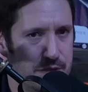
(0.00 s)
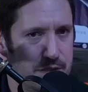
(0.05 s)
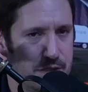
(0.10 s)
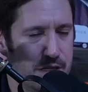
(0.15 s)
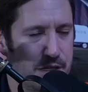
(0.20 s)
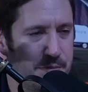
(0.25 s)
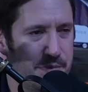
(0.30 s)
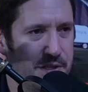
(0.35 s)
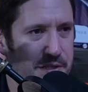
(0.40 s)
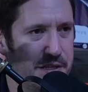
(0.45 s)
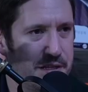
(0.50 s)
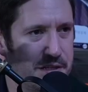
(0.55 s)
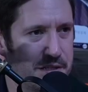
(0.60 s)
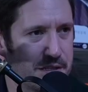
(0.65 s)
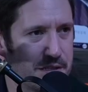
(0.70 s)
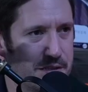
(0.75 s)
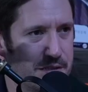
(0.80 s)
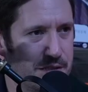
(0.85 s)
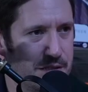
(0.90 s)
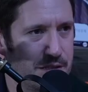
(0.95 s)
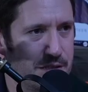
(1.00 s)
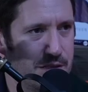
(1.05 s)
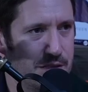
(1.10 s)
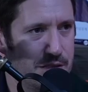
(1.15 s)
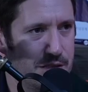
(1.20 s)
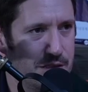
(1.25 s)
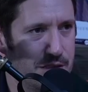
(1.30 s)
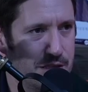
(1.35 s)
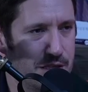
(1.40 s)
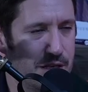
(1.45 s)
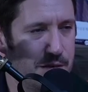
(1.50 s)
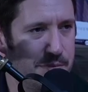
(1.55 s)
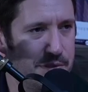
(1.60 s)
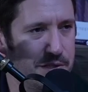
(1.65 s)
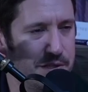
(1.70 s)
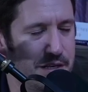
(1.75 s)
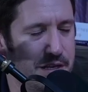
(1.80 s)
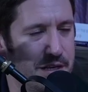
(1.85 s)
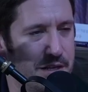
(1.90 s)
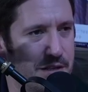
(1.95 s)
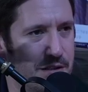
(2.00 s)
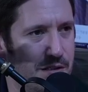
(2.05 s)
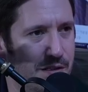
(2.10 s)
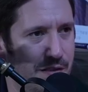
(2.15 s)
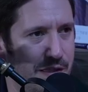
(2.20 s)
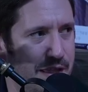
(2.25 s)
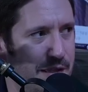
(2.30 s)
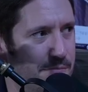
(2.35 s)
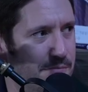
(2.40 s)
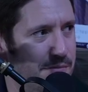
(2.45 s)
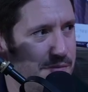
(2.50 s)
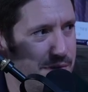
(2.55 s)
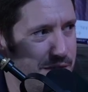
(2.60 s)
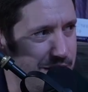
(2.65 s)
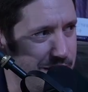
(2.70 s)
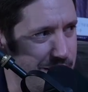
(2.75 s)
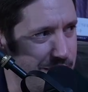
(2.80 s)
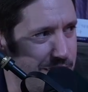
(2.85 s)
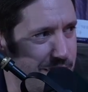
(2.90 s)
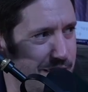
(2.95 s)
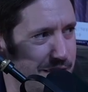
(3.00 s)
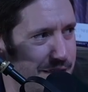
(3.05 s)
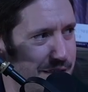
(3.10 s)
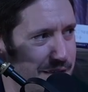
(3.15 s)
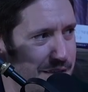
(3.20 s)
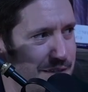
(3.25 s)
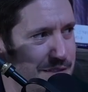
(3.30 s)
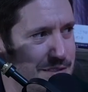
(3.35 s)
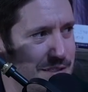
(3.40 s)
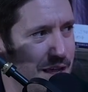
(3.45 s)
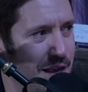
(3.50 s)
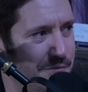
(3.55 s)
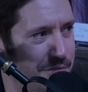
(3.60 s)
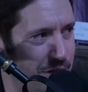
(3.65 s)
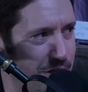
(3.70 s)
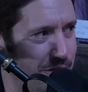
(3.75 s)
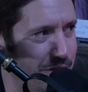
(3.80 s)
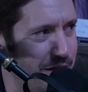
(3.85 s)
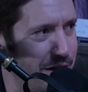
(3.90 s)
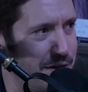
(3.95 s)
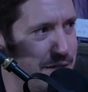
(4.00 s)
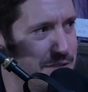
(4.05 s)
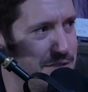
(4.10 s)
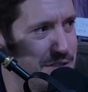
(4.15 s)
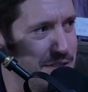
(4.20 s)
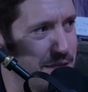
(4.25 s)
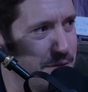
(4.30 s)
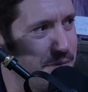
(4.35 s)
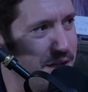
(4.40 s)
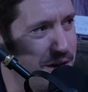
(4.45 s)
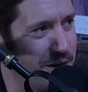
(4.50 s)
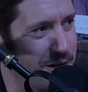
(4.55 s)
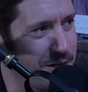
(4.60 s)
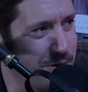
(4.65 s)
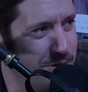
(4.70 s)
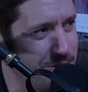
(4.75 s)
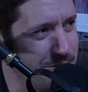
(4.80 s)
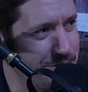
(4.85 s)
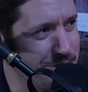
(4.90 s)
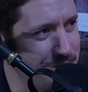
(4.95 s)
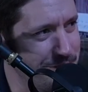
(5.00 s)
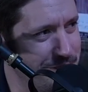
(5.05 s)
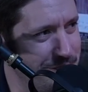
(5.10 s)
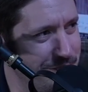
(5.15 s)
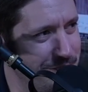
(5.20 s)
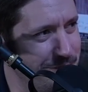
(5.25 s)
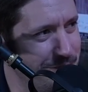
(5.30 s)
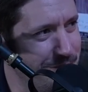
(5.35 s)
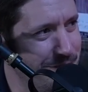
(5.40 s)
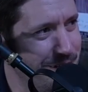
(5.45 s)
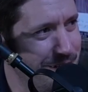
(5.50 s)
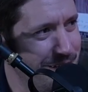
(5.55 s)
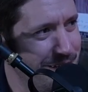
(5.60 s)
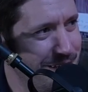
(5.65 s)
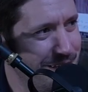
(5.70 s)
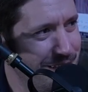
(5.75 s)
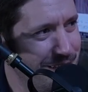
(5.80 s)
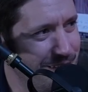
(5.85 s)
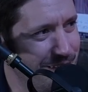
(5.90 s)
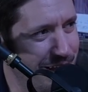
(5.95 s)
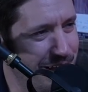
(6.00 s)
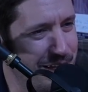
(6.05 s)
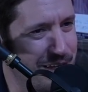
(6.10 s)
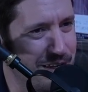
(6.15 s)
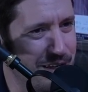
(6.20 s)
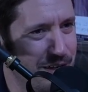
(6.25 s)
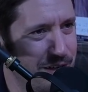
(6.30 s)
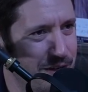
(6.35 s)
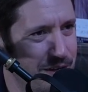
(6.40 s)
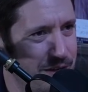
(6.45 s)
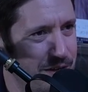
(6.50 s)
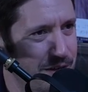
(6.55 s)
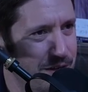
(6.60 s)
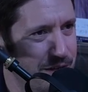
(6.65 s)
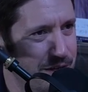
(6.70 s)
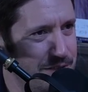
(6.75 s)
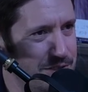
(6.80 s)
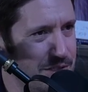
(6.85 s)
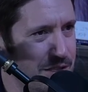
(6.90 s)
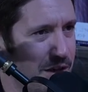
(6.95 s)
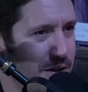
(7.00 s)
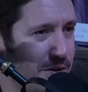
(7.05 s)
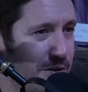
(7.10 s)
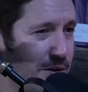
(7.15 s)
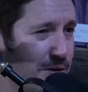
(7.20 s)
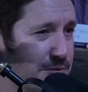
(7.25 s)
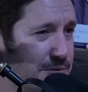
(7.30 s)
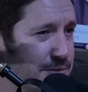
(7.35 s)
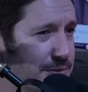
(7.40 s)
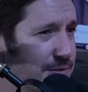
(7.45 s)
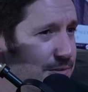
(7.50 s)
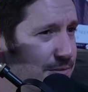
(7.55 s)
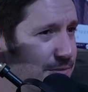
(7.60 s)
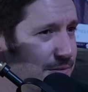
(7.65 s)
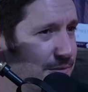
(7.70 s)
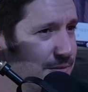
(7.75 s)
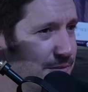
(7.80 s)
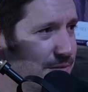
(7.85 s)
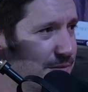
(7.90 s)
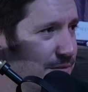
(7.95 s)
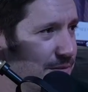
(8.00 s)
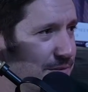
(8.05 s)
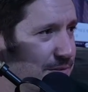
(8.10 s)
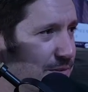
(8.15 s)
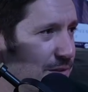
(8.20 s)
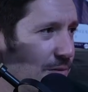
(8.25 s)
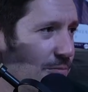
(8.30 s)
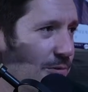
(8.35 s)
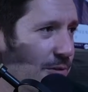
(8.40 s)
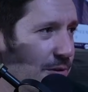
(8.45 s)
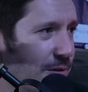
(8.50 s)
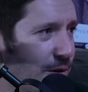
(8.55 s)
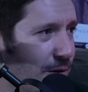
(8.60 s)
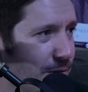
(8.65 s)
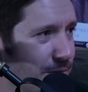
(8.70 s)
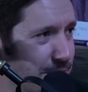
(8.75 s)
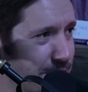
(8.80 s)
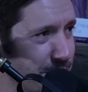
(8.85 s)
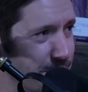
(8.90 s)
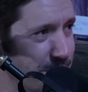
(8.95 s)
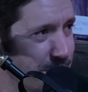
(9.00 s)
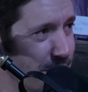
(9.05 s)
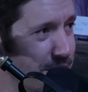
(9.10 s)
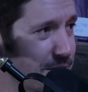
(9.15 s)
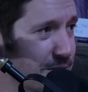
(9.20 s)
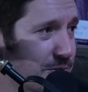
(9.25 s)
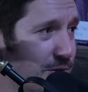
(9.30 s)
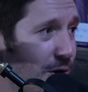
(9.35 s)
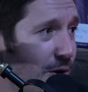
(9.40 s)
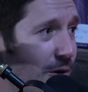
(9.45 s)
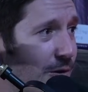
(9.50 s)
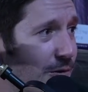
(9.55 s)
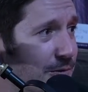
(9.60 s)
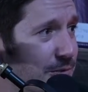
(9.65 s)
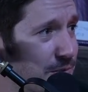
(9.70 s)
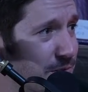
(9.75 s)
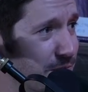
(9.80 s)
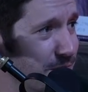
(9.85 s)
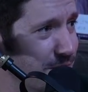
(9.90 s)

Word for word: The inability to listen to that shit. The inability to claim anything is kind of a hilarious thing about our culture too. Like, it's not ours. It's not really ours. Nothing's ours.